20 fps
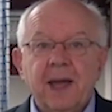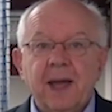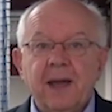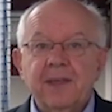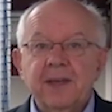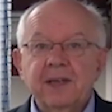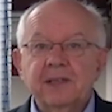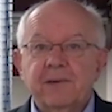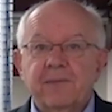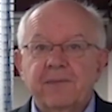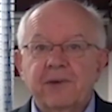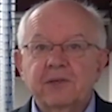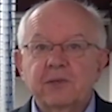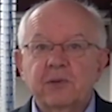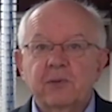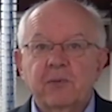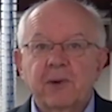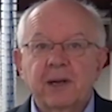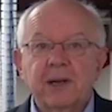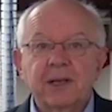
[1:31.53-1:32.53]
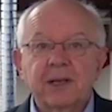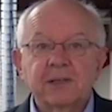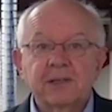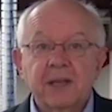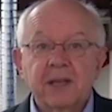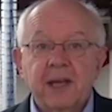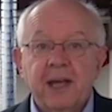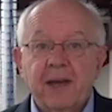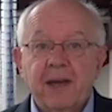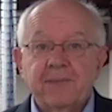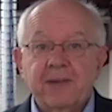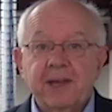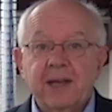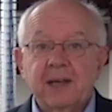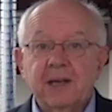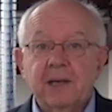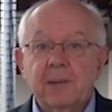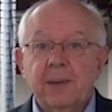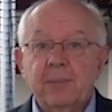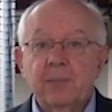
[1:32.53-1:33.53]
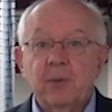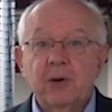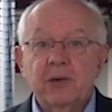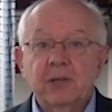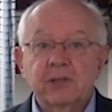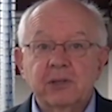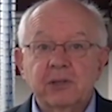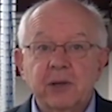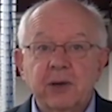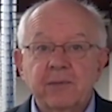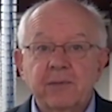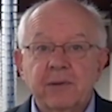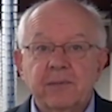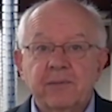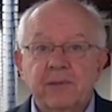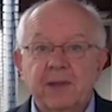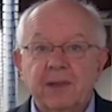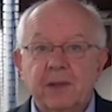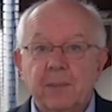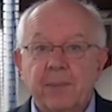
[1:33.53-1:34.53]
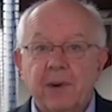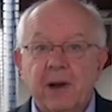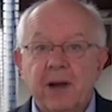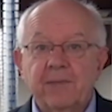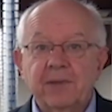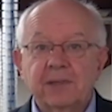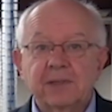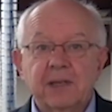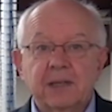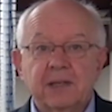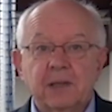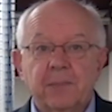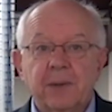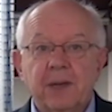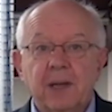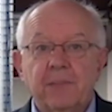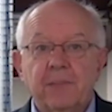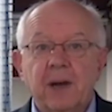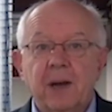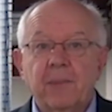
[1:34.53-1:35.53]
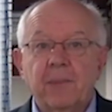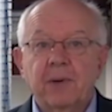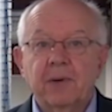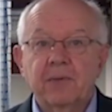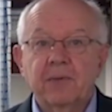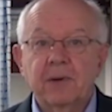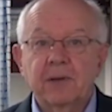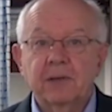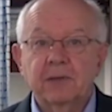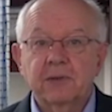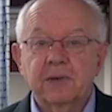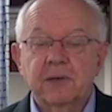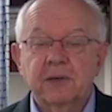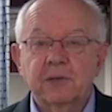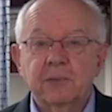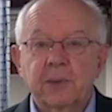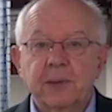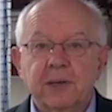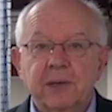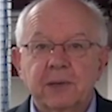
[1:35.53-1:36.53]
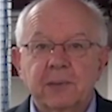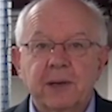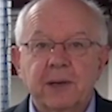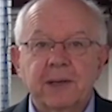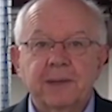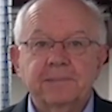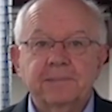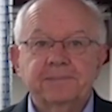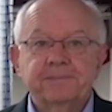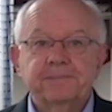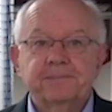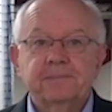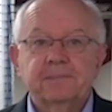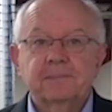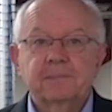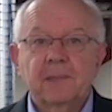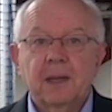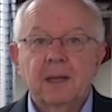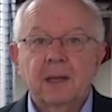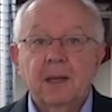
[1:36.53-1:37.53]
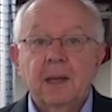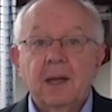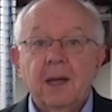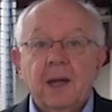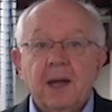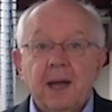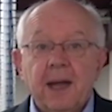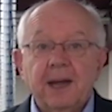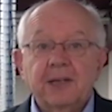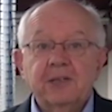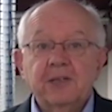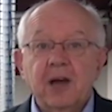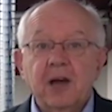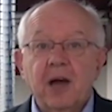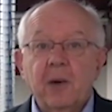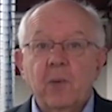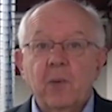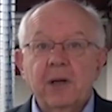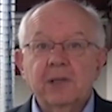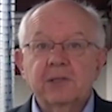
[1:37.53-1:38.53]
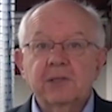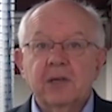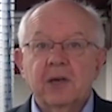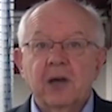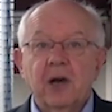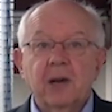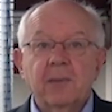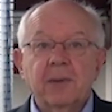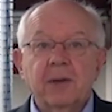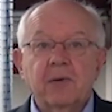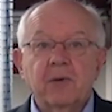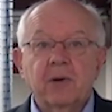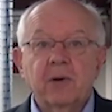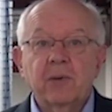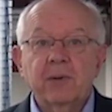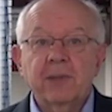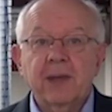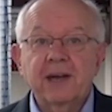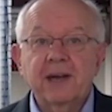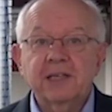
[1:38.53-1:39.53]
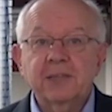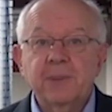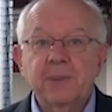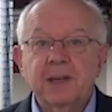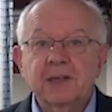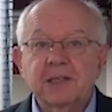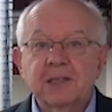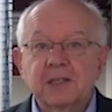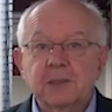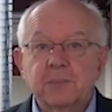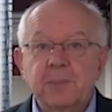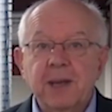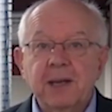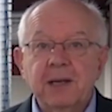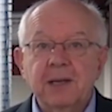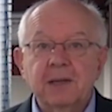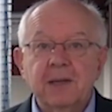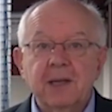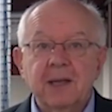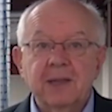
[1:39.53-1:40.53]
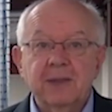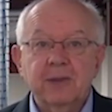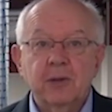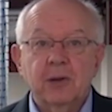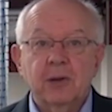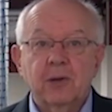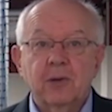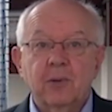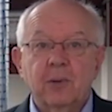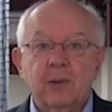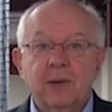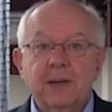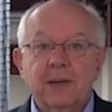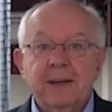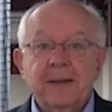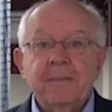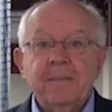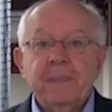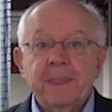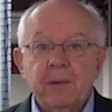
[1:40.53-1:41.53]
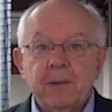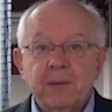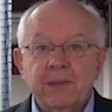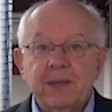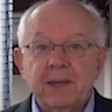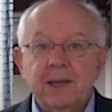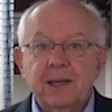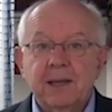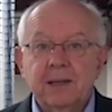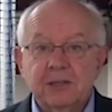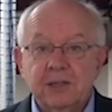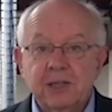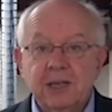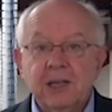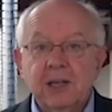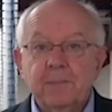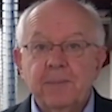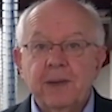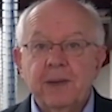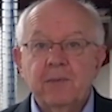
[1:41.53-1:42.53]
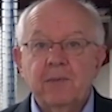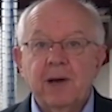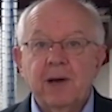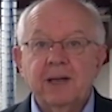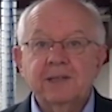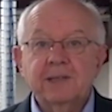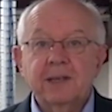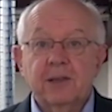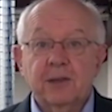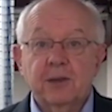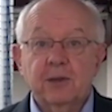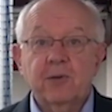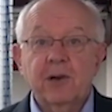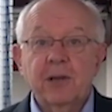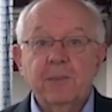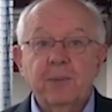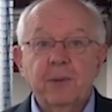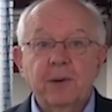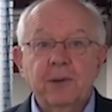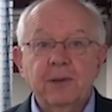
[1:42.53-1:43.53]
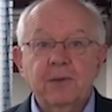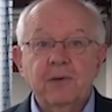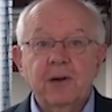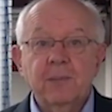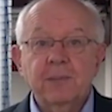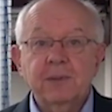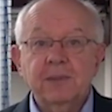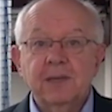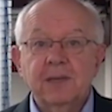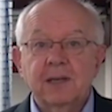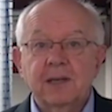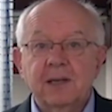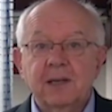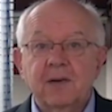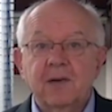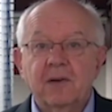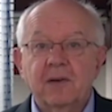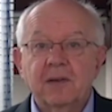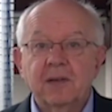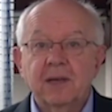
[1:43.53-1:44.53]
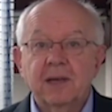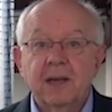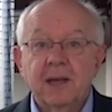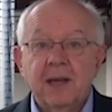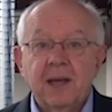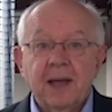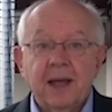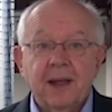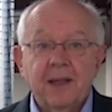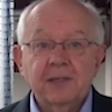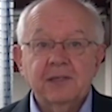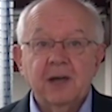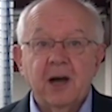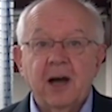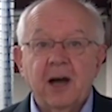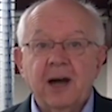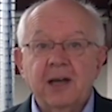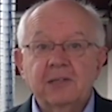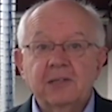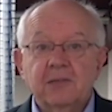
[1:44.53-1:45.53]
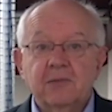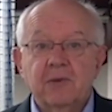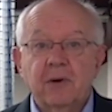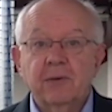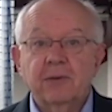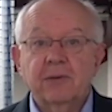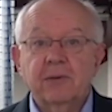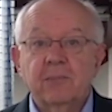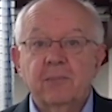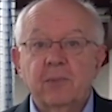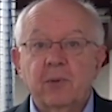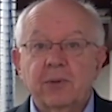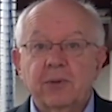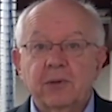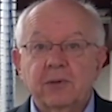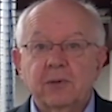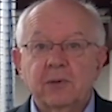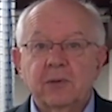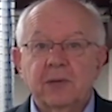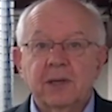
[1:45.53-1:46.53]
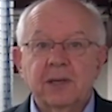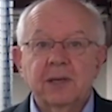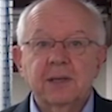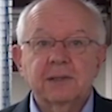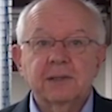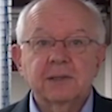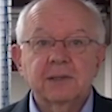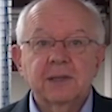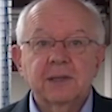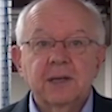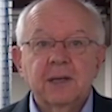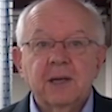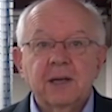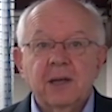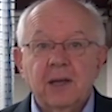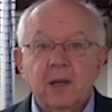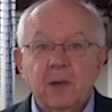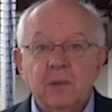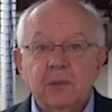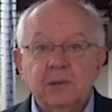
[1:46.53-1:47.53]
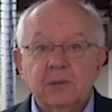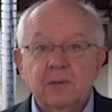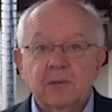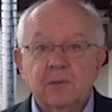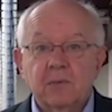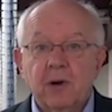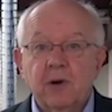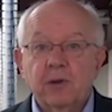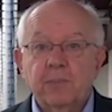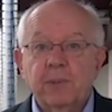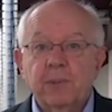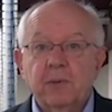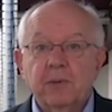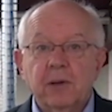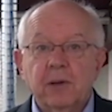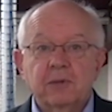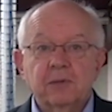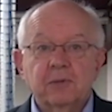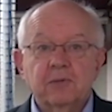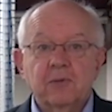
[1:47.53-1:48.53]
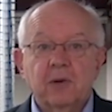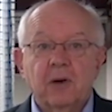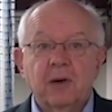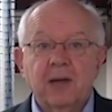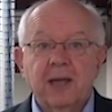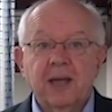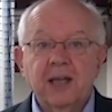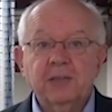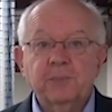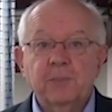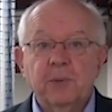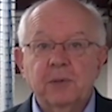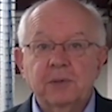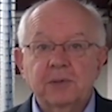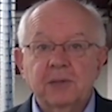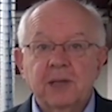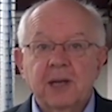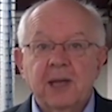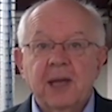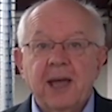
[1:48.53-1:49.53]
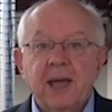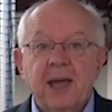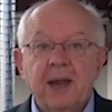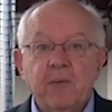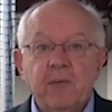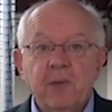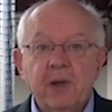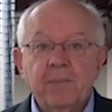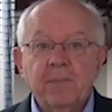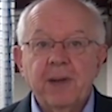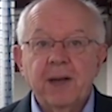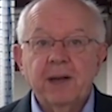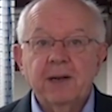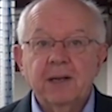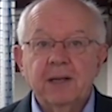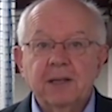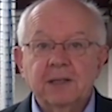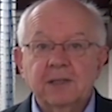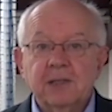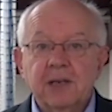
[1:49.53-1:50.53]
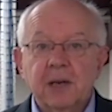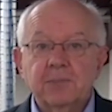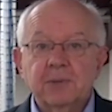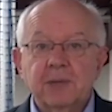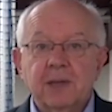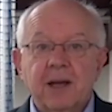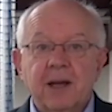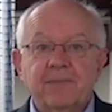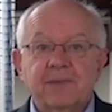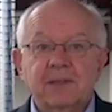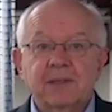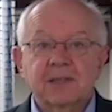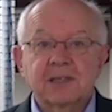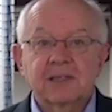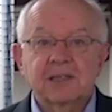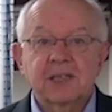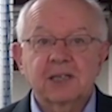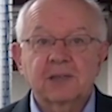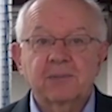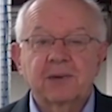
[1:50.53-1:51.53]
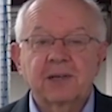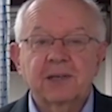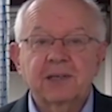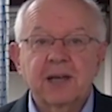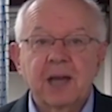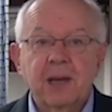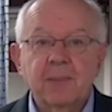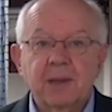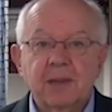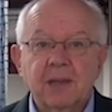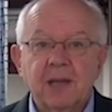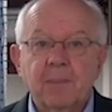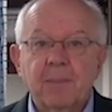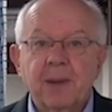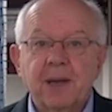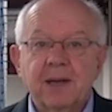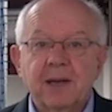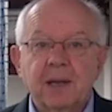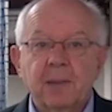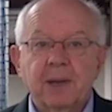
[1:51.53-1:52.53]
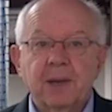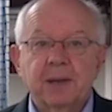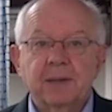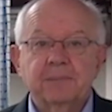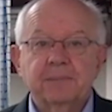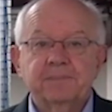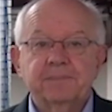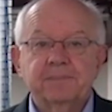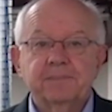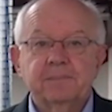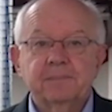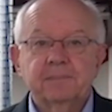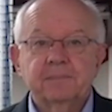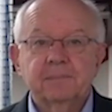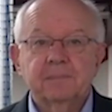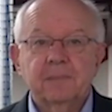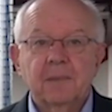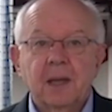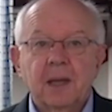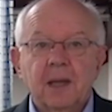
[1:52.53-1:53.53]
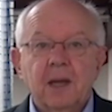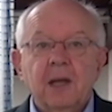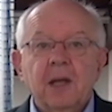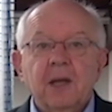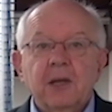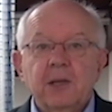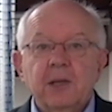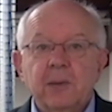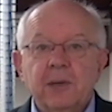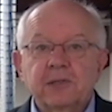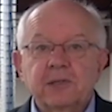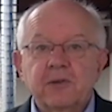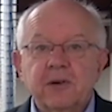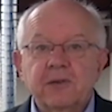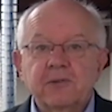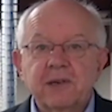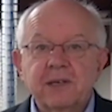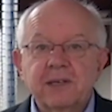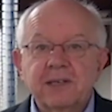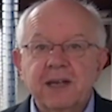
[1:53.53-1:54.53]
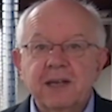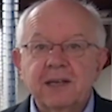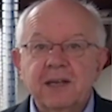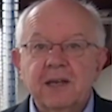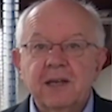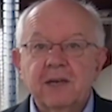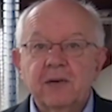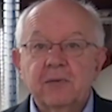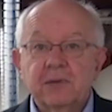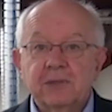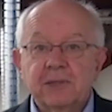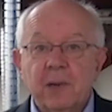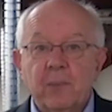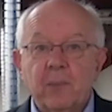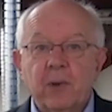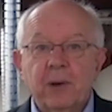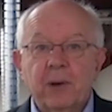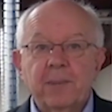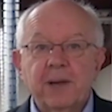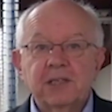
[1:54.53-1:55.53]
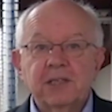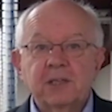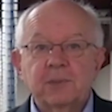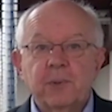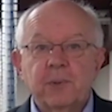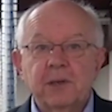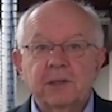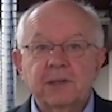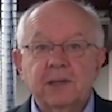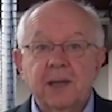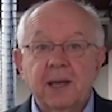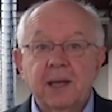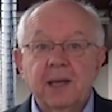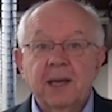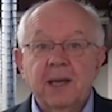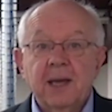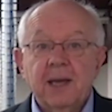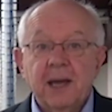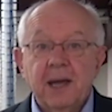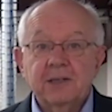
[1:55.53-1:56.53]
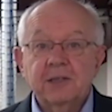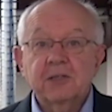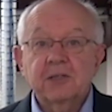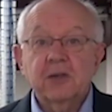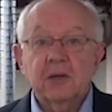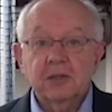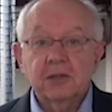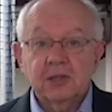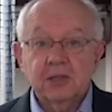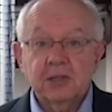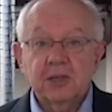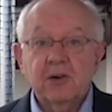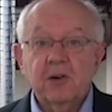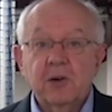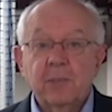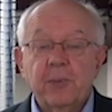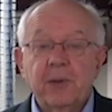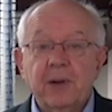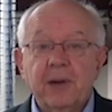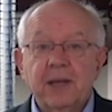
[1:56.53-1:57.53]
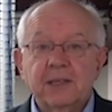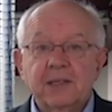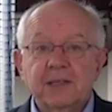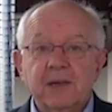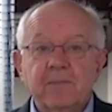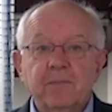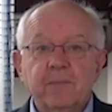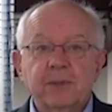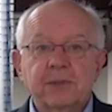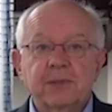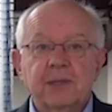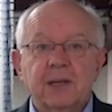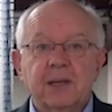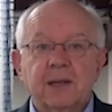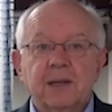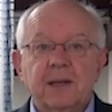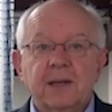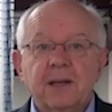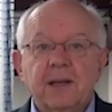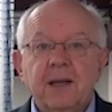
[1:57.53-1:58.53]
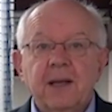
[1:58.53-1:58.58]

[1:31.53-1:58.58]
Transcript: And these official readings have tended to be more conservative than the private sector PMI monitoring during 2020. And Taiwan's economy grew with unexpected speed in their third quarter, with the GDP rising 3.3% year on year, and it's the highest growth in more than 2 years. It was a growth built on strong exports and a rebound in consumption after successfully taming their pandemic. US Treasury 10-year yield is up 1 basis point today at just on 0.87%.